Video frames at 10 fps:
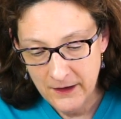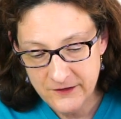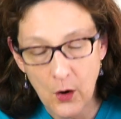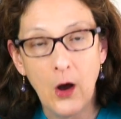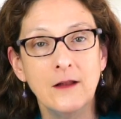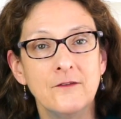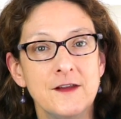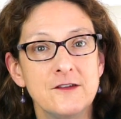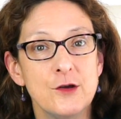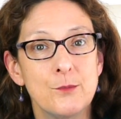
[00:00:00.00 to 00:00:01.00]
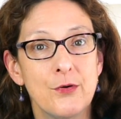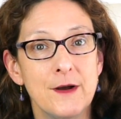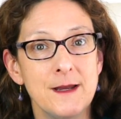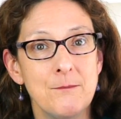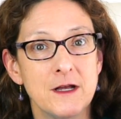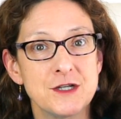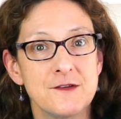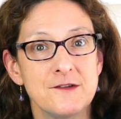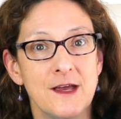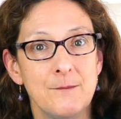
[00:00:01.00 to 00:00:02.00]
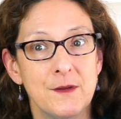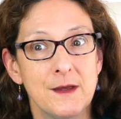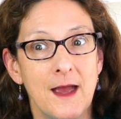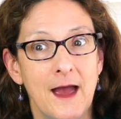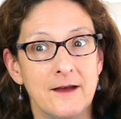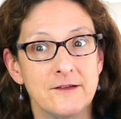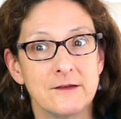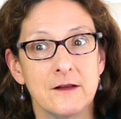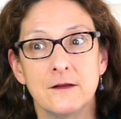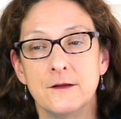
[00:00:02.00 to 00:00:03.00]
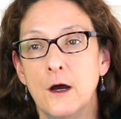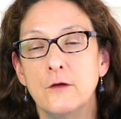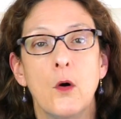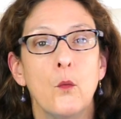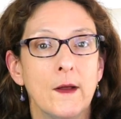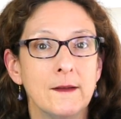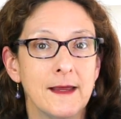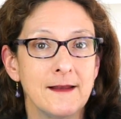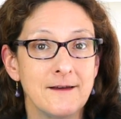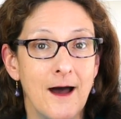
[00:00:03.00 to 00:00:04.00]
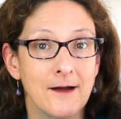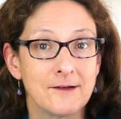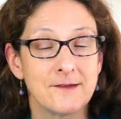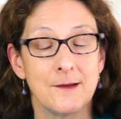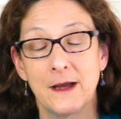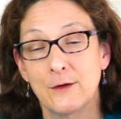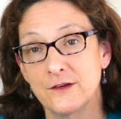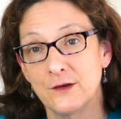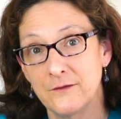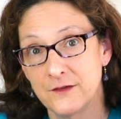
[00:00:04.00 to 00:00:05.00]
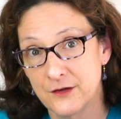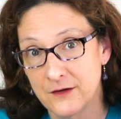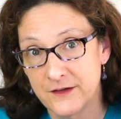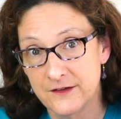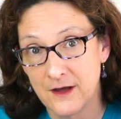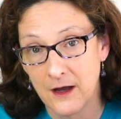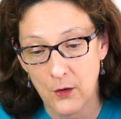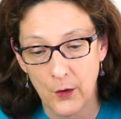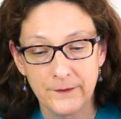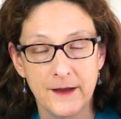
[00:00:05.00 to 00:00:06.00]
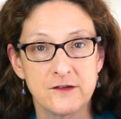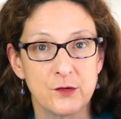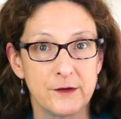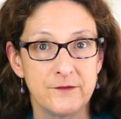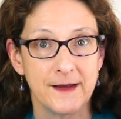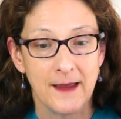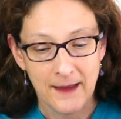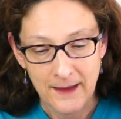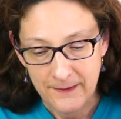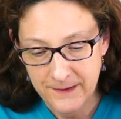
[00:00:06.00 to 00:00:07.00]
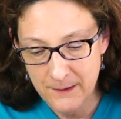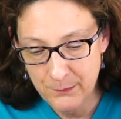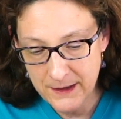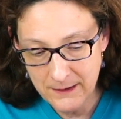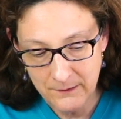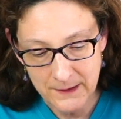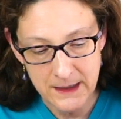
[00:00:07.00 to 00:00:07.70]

So all of these do pretty much the same thing as the Lenovo One Link docks, the Microsoft Surface dock, all that sort of thing. The appeal